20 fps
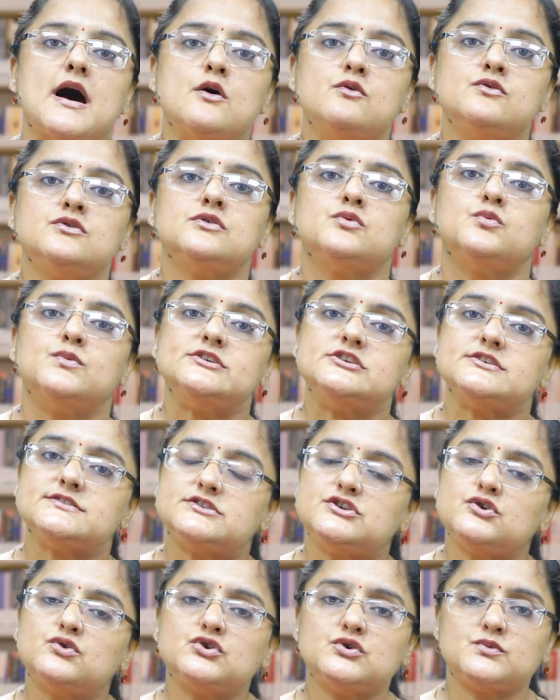amount which
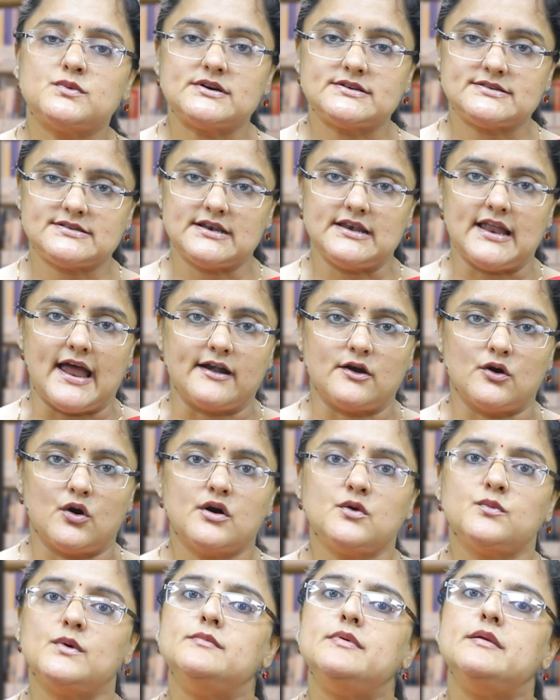is due towards the
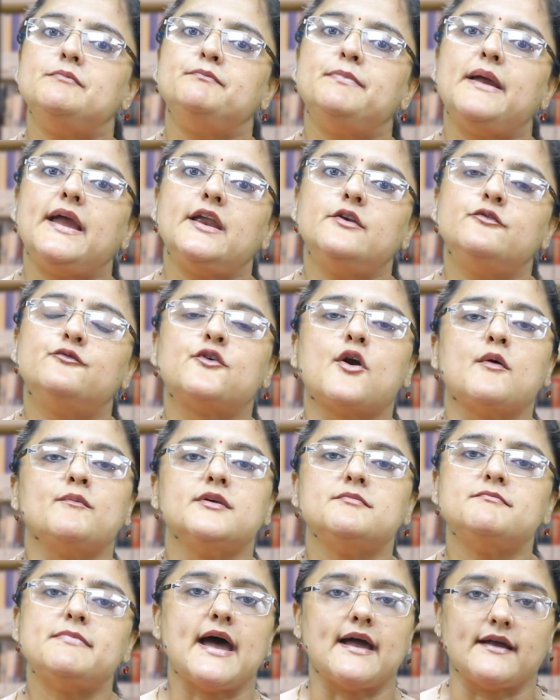landlord will be paid
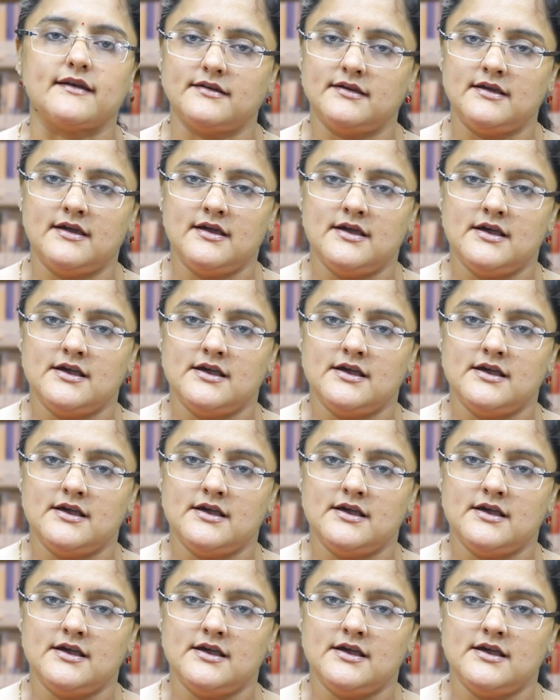from the bank.